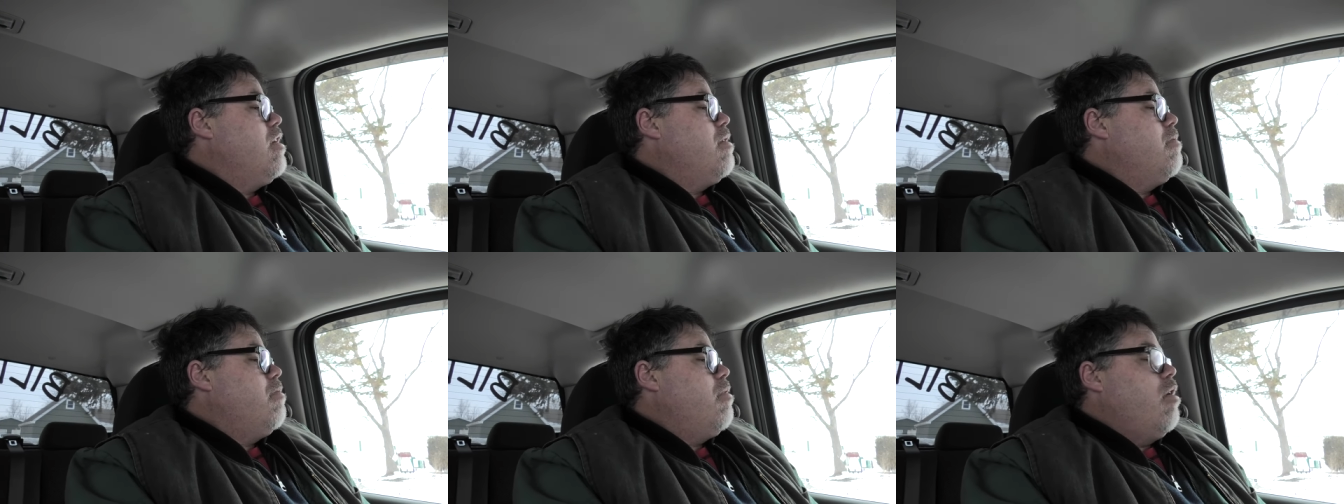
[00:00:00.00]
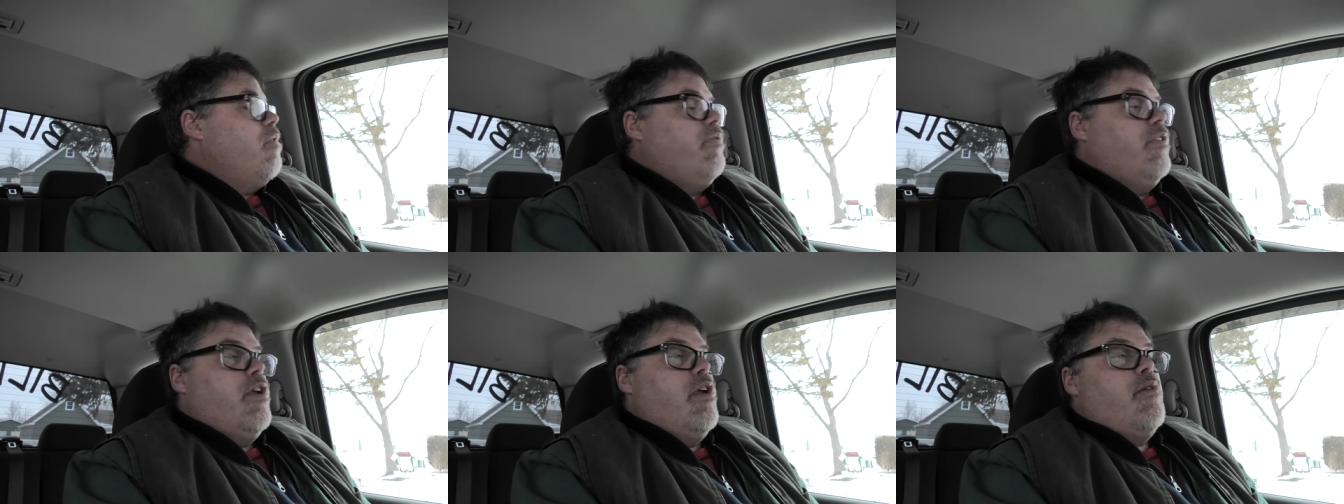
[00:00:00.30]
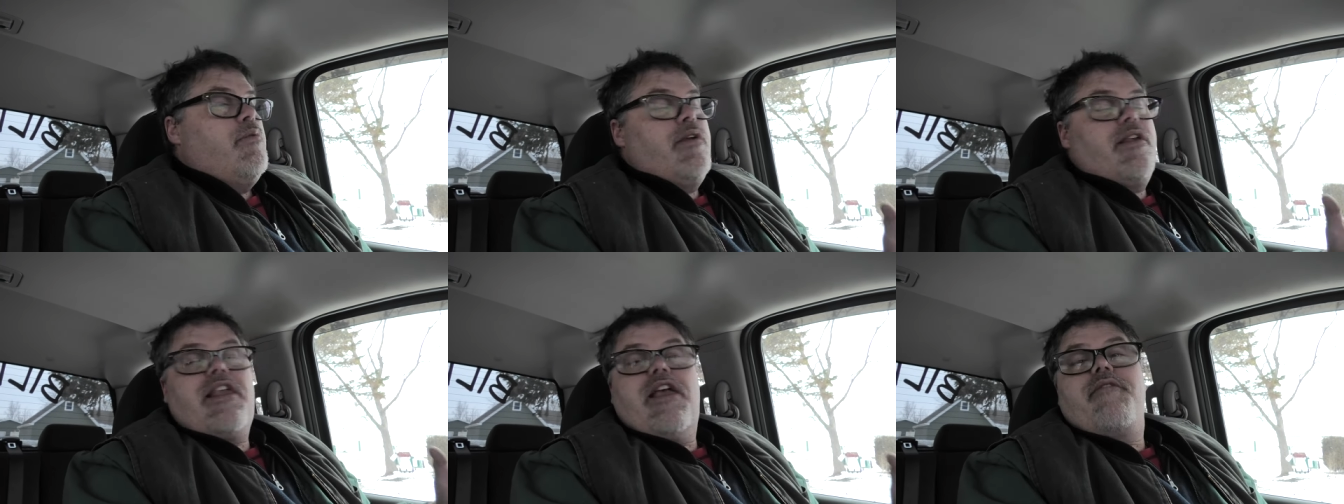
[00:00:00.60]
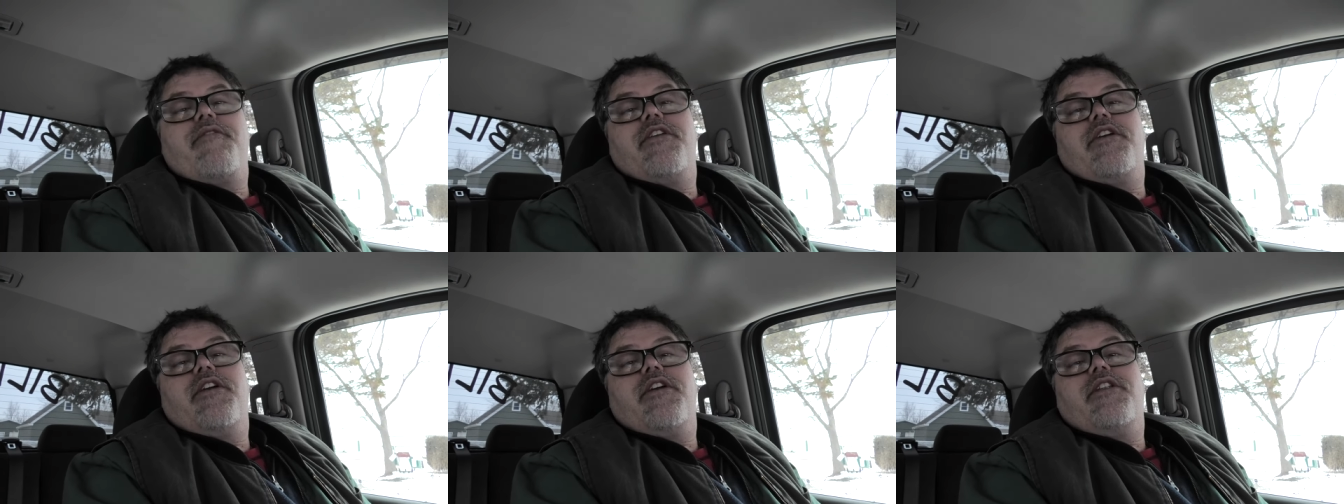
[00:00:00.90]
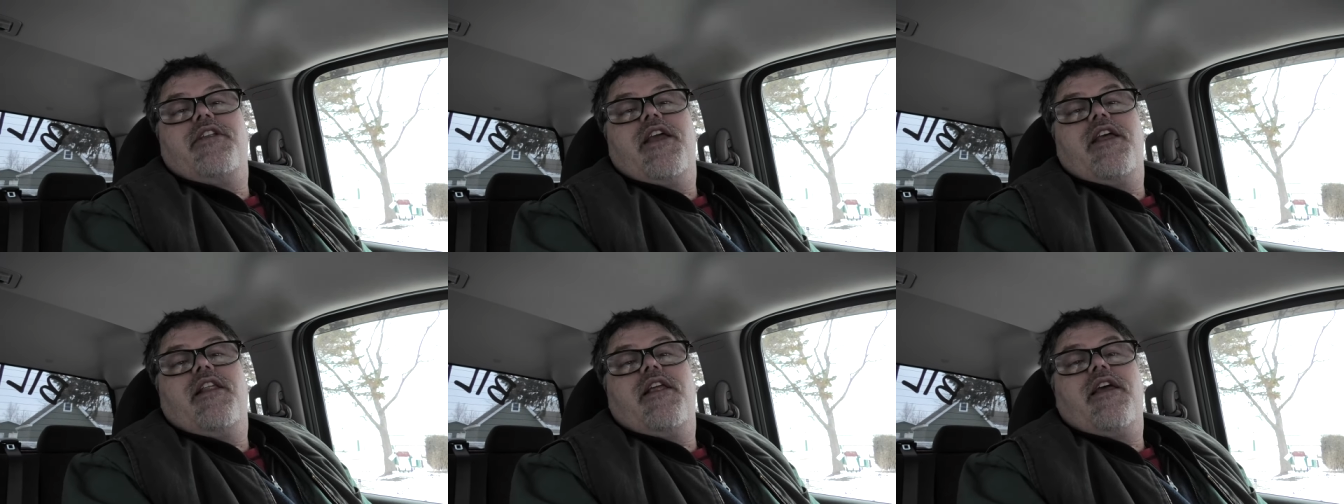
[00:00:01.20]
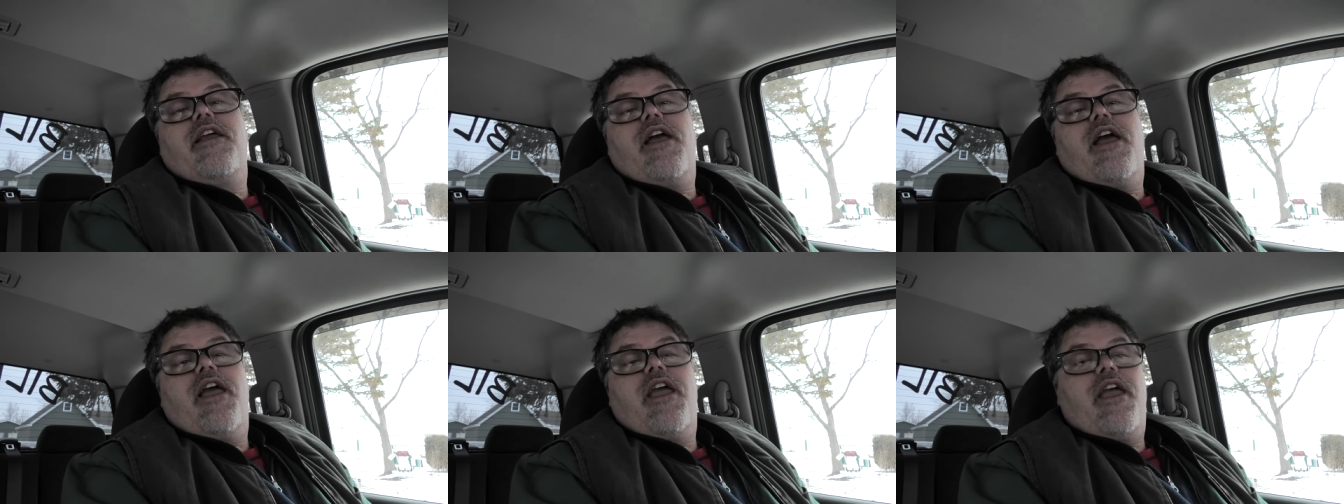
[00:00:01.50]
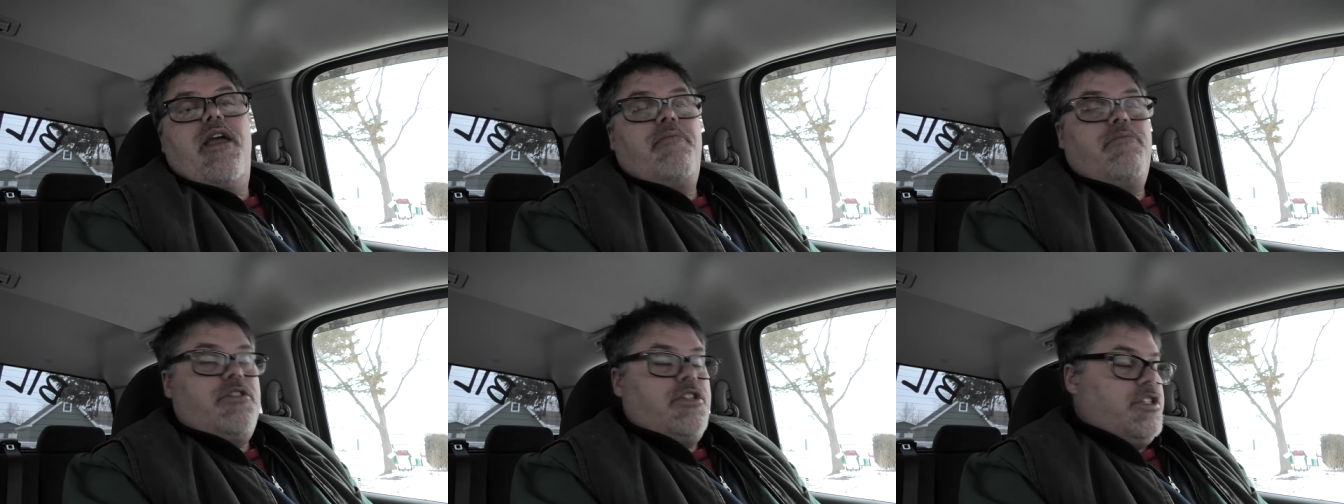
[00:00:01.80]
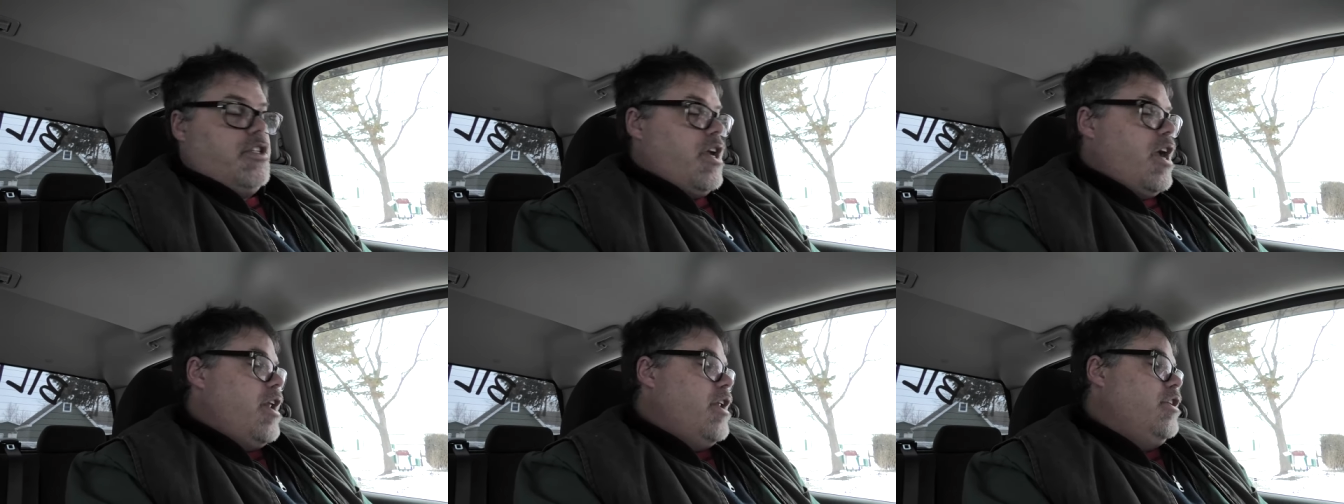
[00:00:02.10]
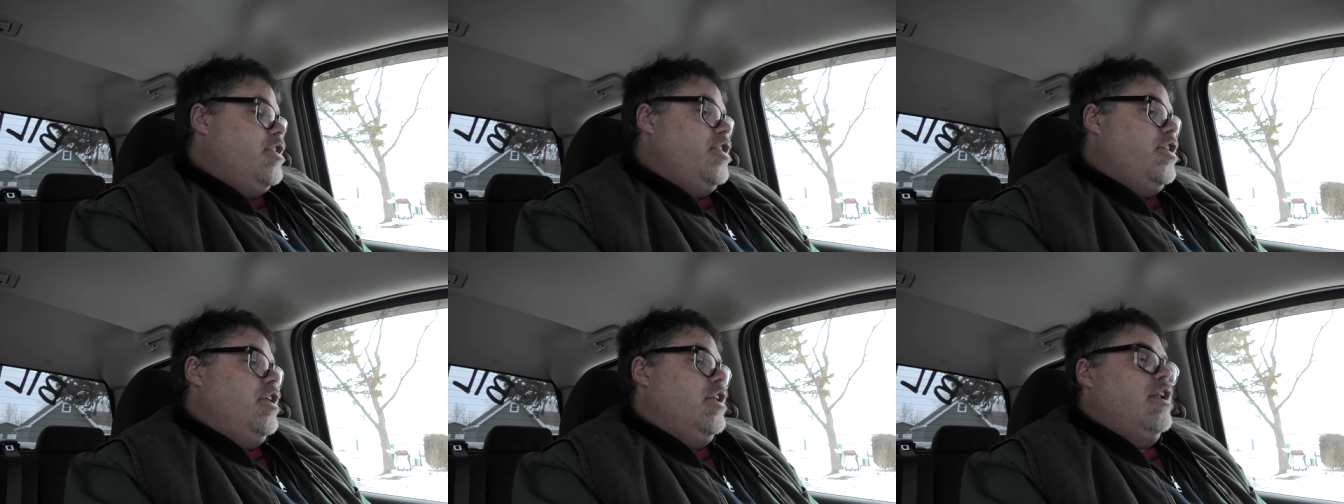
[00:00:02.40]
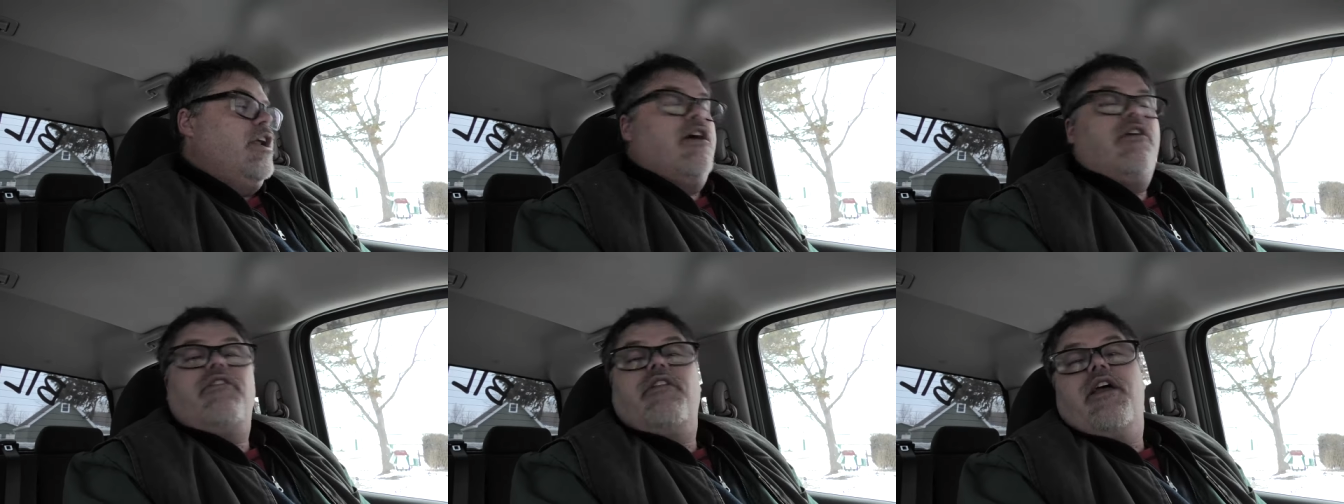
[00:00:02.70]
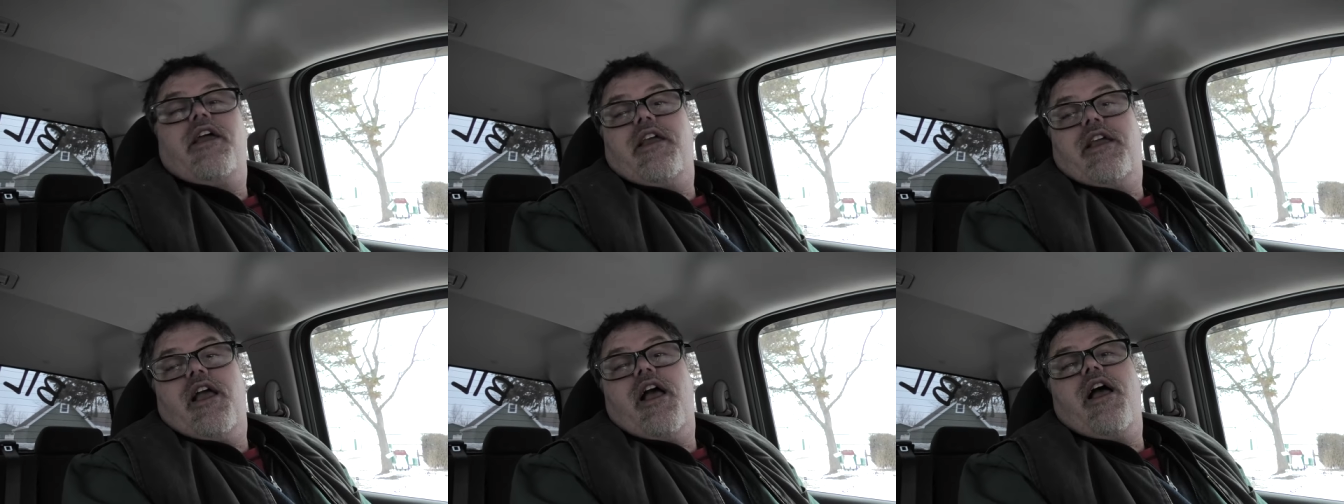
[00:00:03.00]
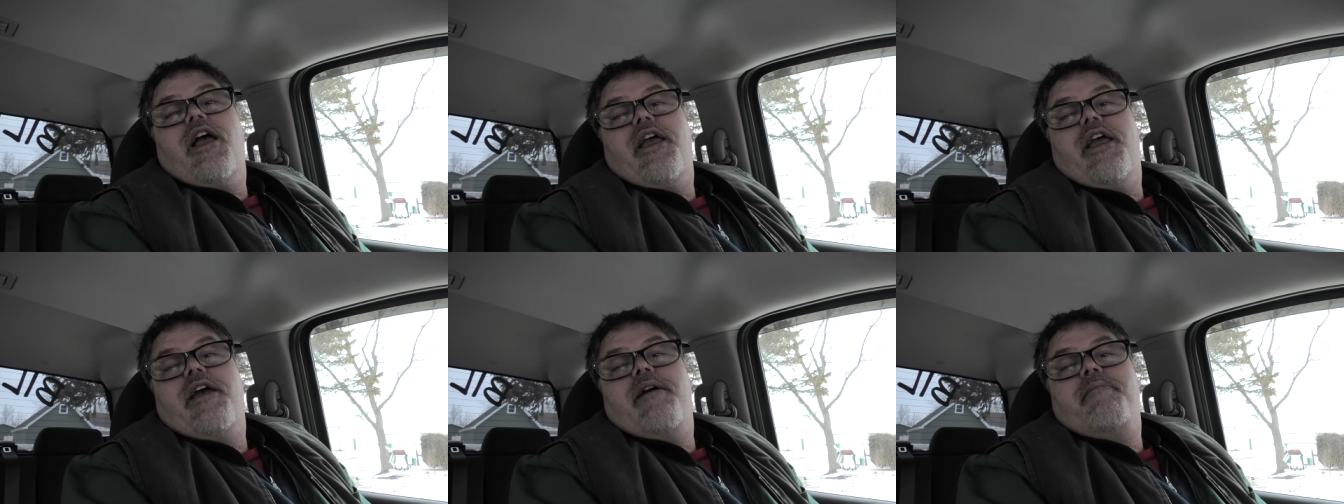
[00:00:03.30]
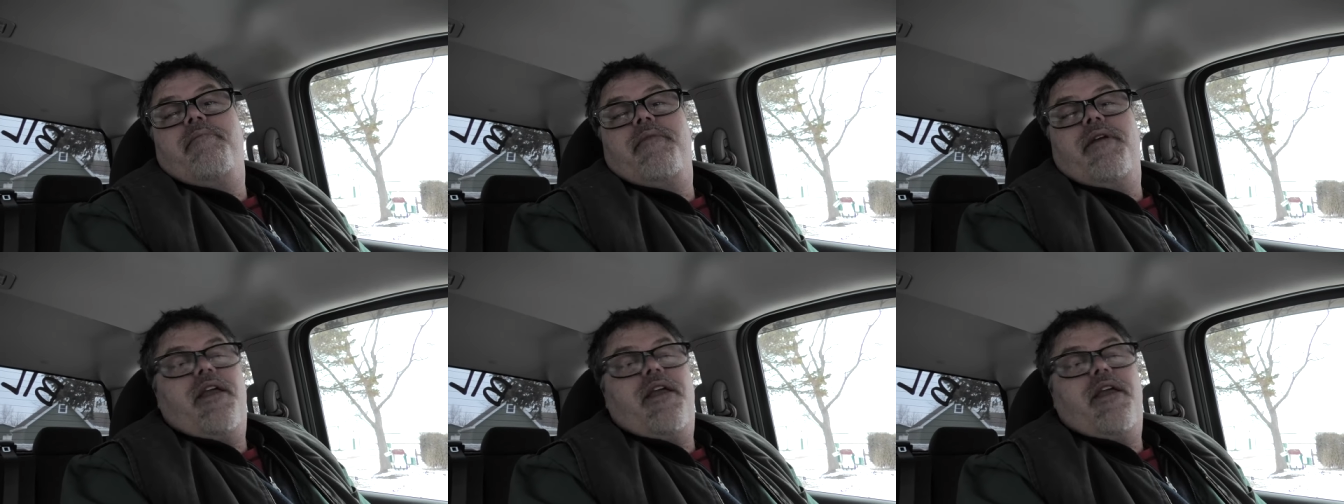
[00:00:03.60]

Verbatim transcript: But hopefully everybody's having a good day like I am, just kind of chilling out like I am,